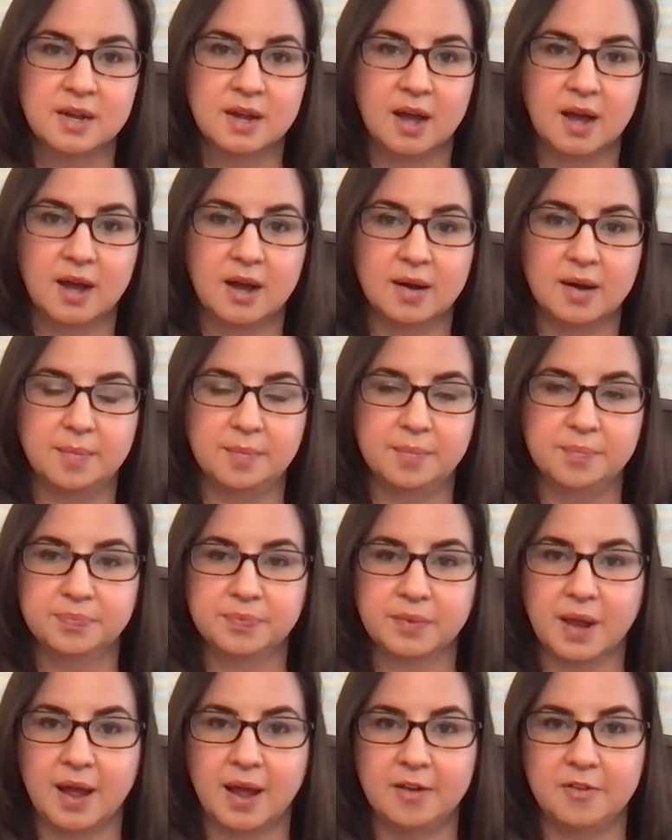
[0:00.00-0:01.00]
I
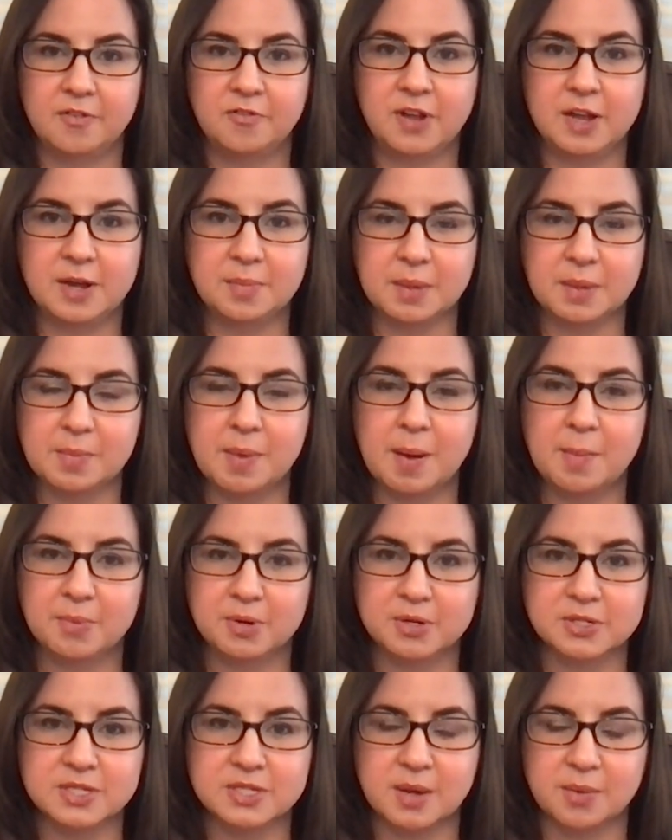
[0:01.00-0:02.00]
have family
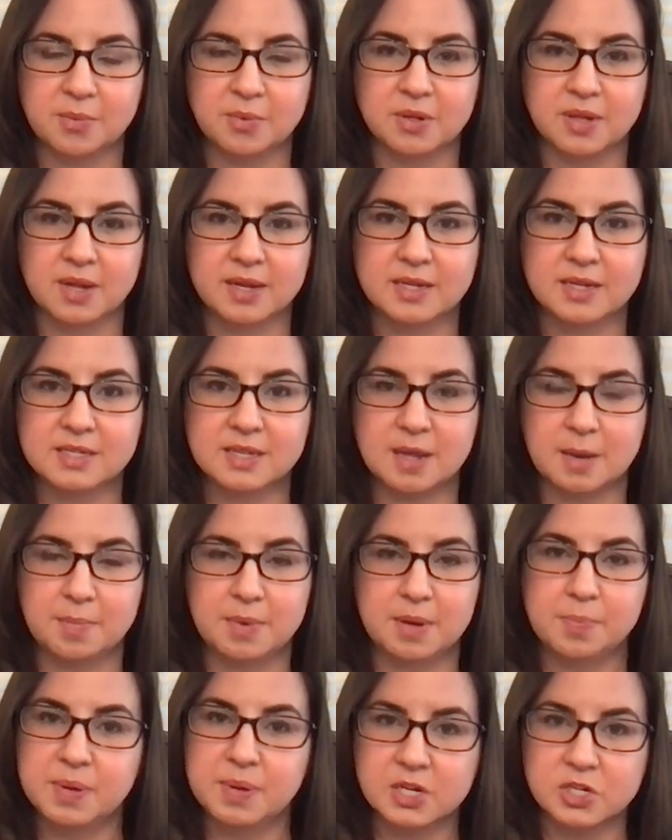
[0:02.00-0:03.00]
members that will like send
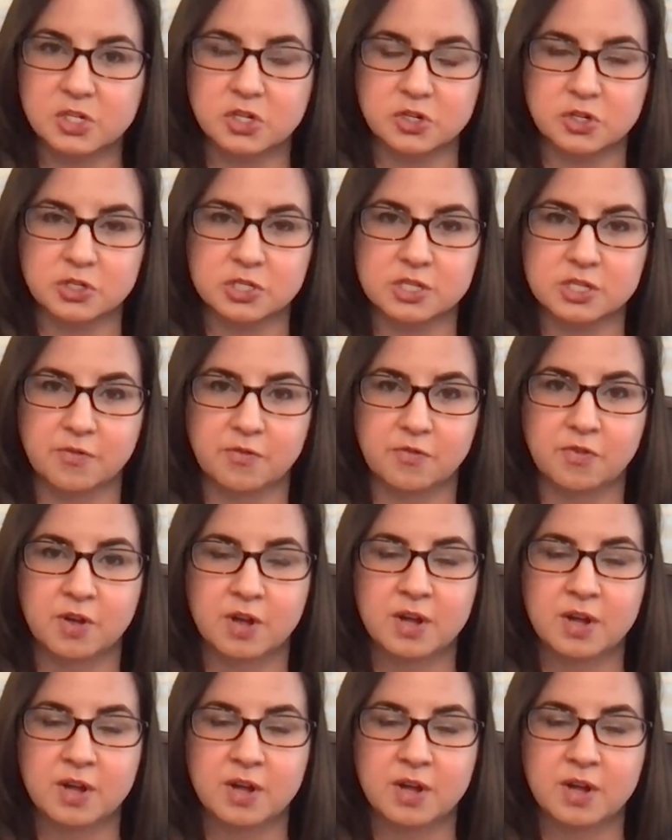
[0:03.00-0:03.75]
me pictures of